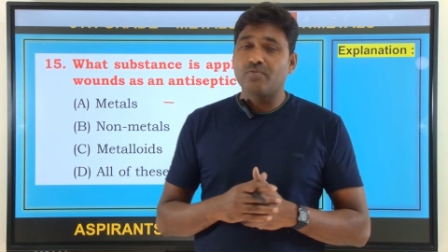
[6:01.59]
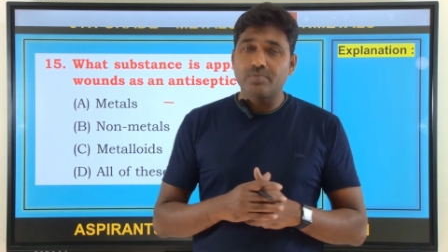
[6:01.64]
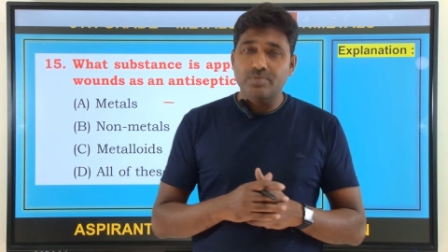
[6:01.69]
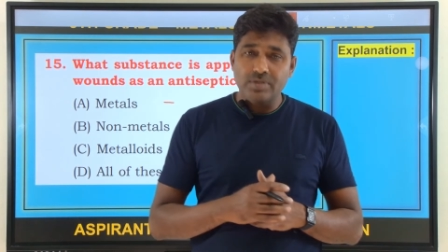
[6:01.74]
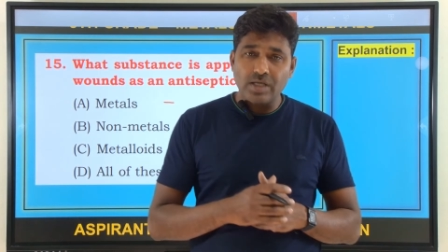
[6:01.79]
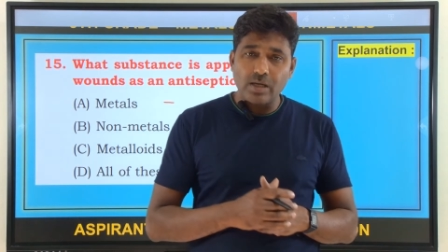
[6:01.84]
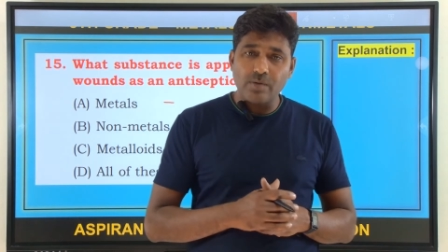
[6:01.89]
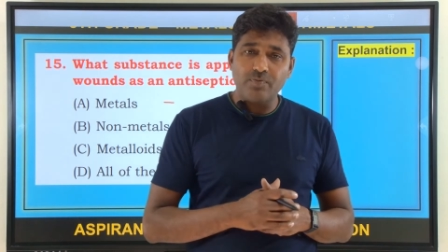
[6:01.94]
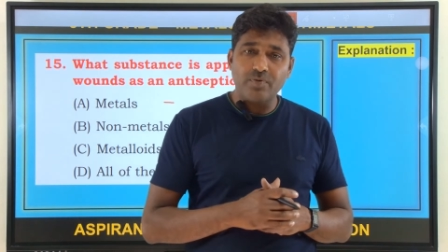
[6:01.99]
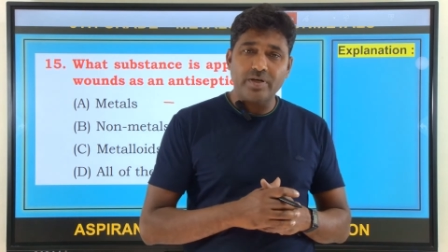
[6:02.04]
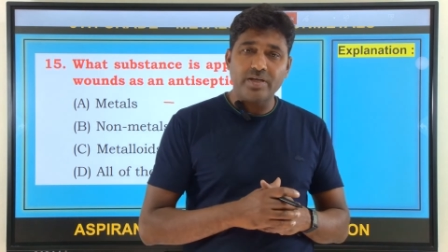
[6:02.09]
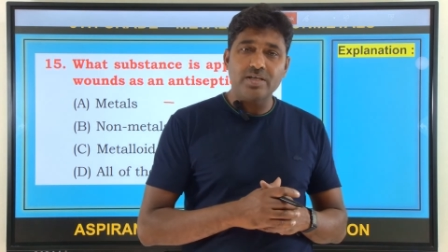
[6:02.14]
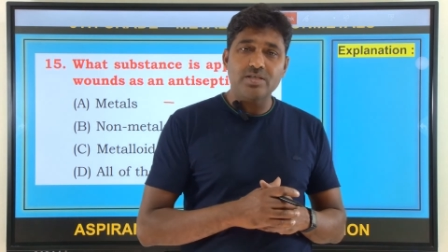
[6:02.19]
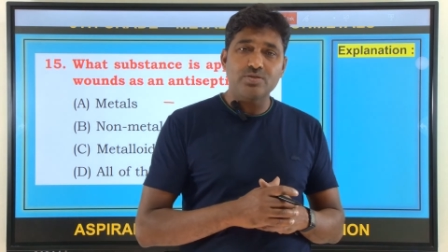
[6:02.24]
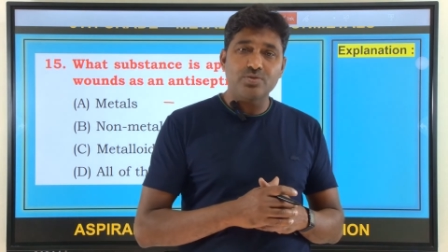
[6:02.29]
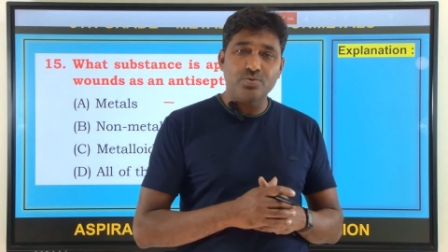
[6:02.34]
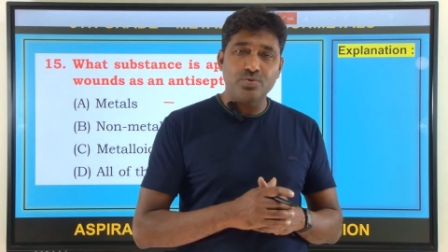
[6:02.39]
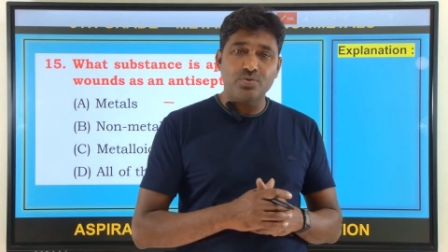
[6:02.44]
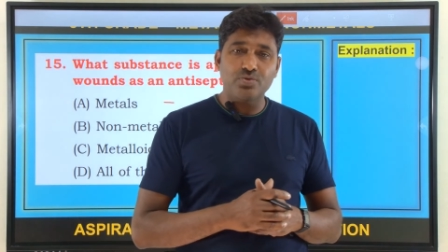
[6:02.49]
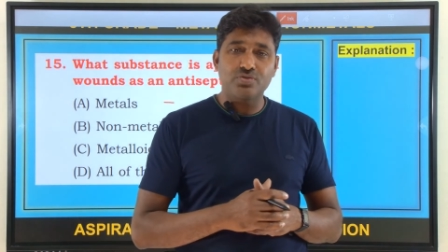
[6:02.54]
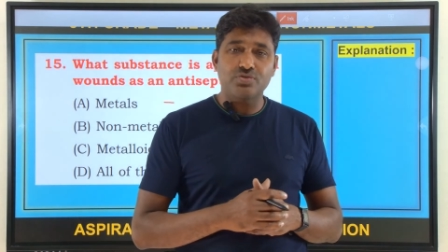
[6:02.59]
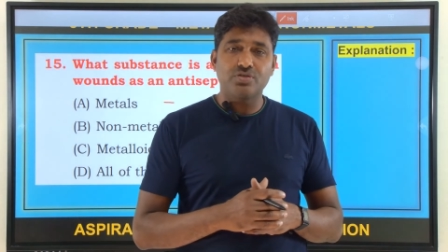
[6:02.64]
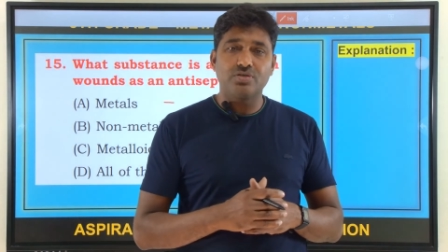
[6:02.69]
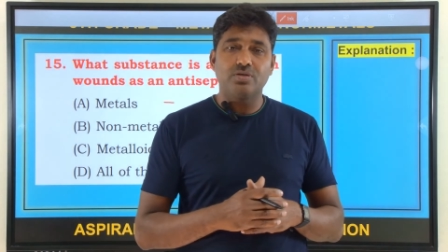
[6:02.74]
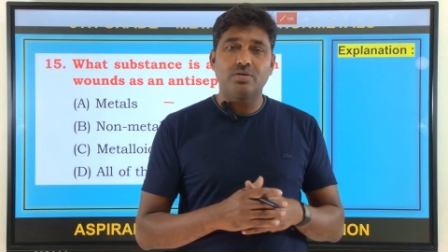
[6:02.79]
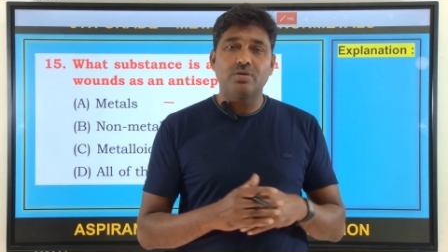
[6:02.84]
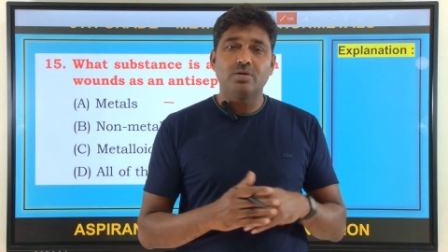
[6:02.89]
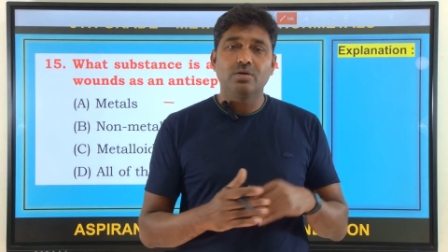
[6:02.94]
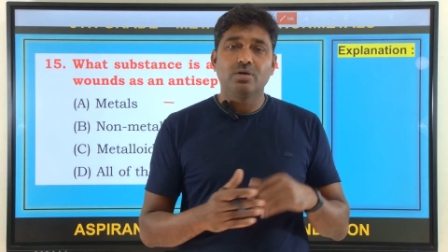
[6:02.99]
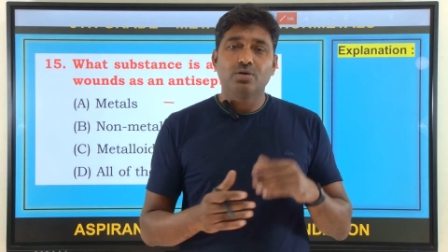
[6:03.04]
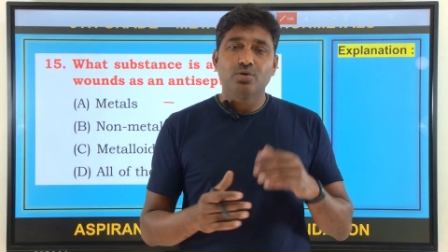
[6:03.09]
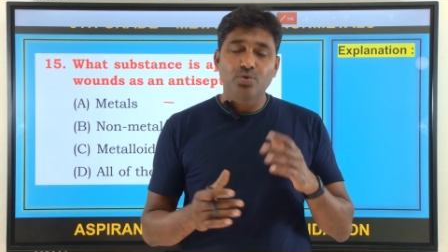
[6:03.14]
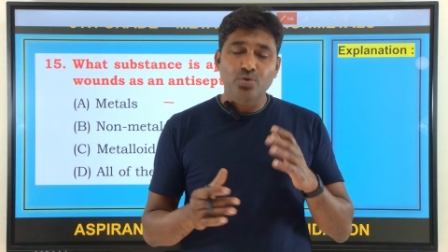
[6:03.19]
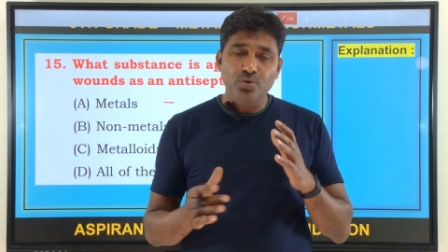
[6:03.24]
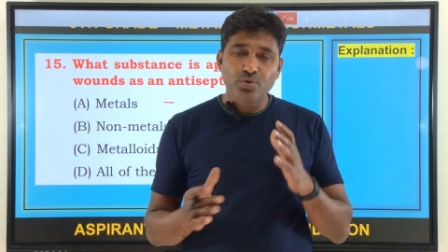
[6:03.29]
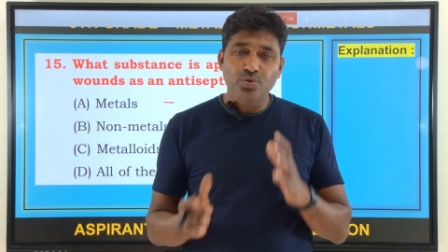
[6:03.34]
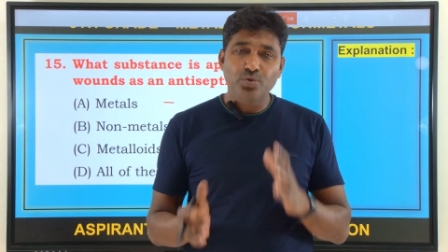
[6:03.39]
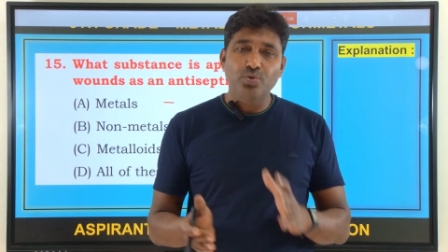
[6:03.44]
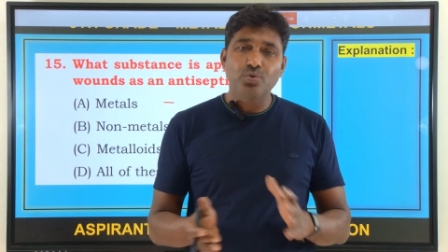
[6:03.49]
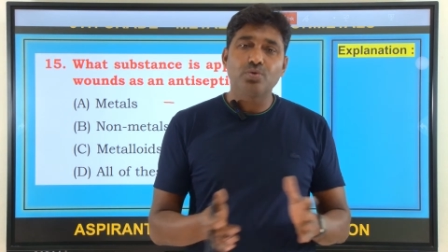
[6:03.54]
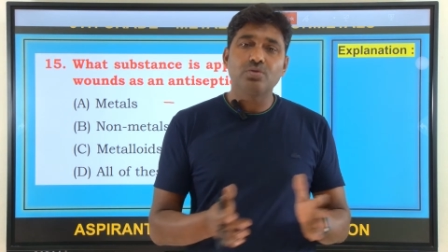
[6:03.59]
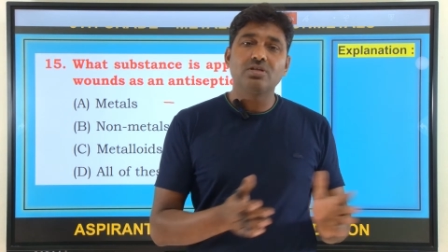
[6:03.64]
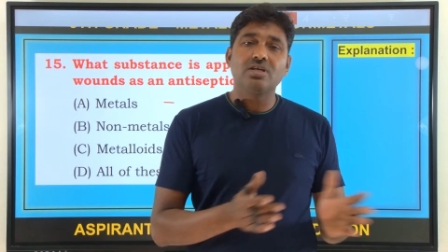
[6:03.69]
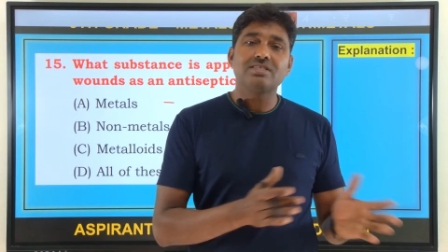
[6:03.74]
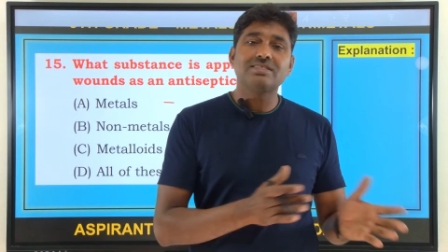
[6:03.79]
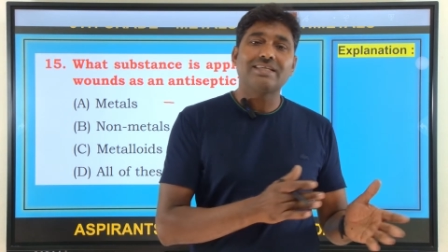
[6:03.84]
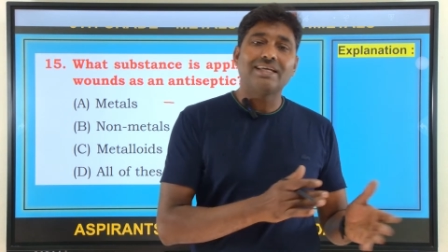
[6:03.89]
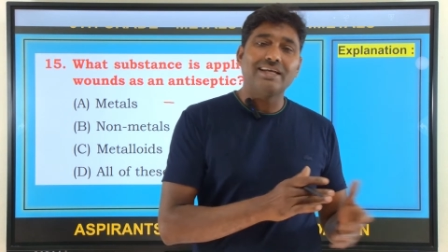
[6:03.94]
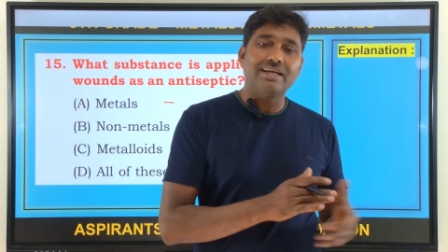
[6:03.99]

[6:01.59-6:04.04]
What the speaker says: sulfur is used to cure the skin